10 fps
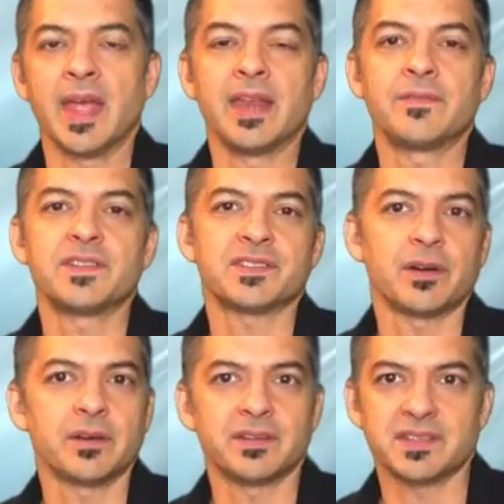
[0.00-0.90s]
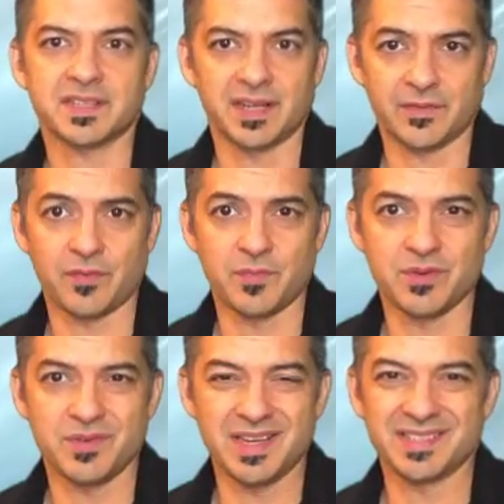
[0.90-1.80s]
And if he's starting to disconnect from
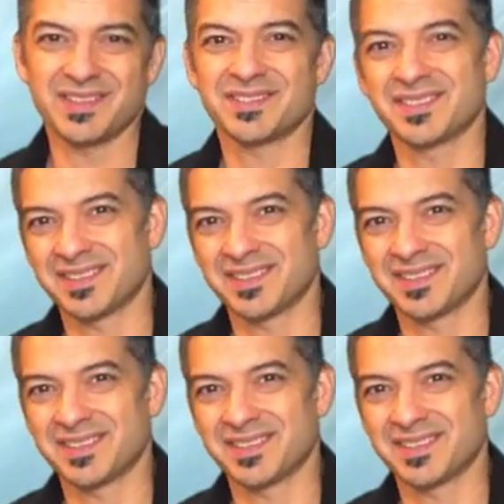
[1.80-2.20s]
you, he's also